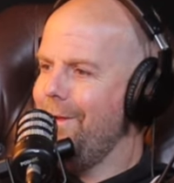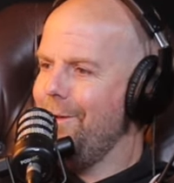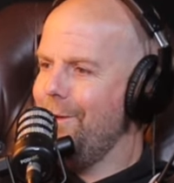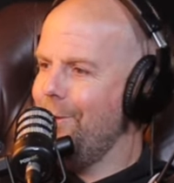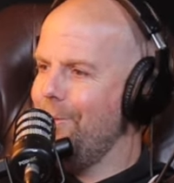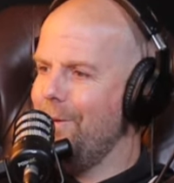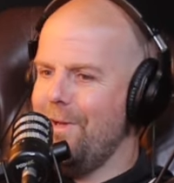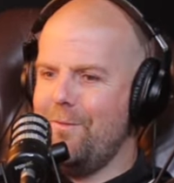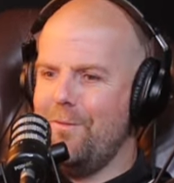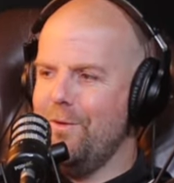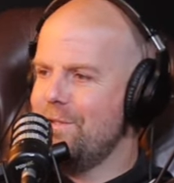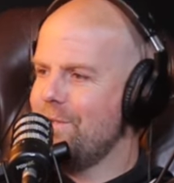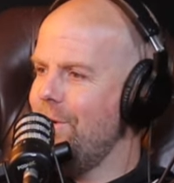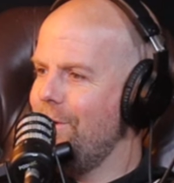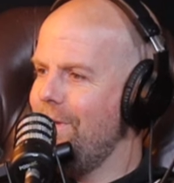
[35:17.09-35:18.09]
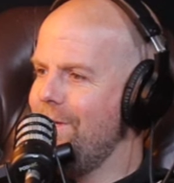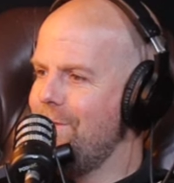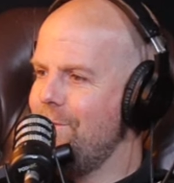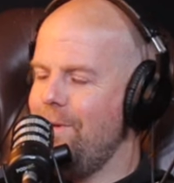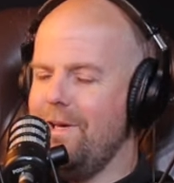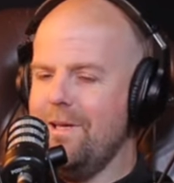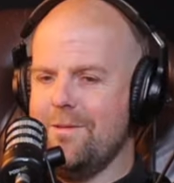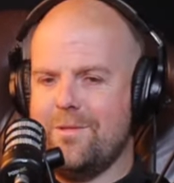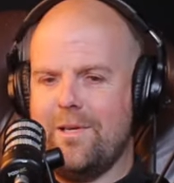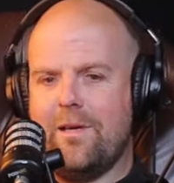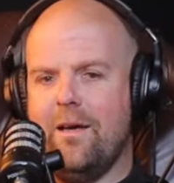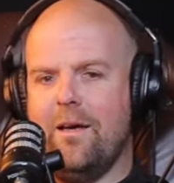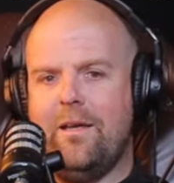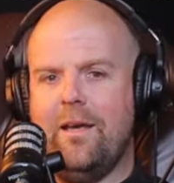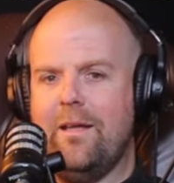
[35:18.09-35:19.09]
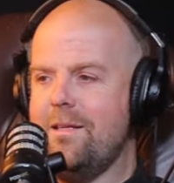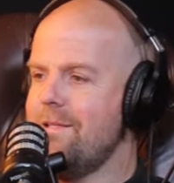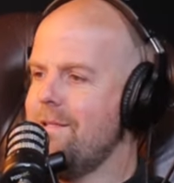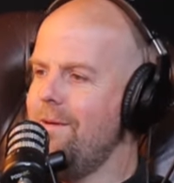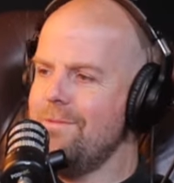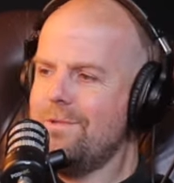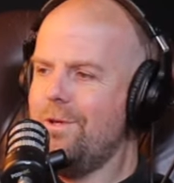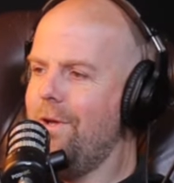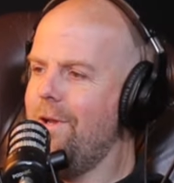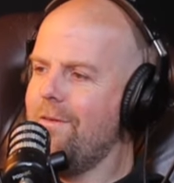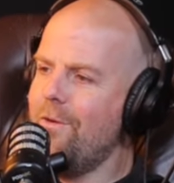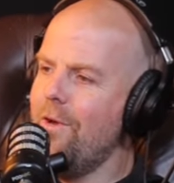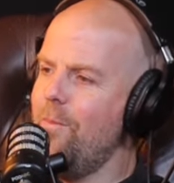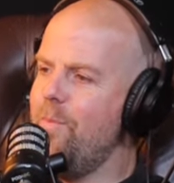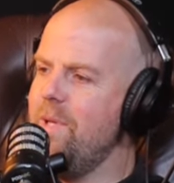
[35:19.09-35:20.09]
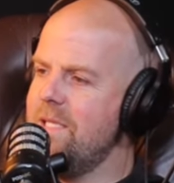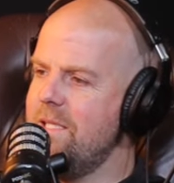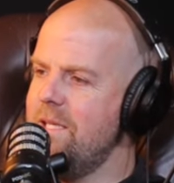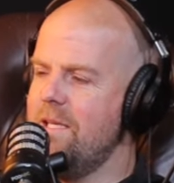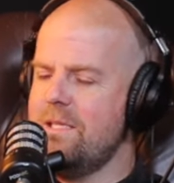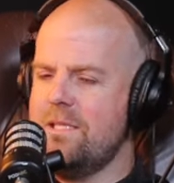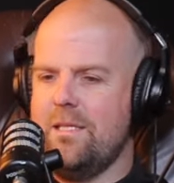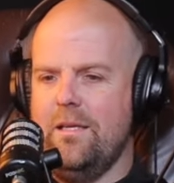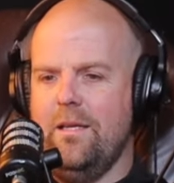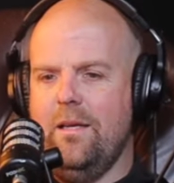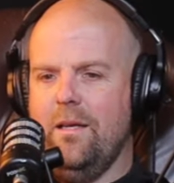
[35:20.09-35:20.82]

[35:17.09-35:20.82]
You know, when I first got into it, and I was like, oh, yeah, this sounds good. I've got a business.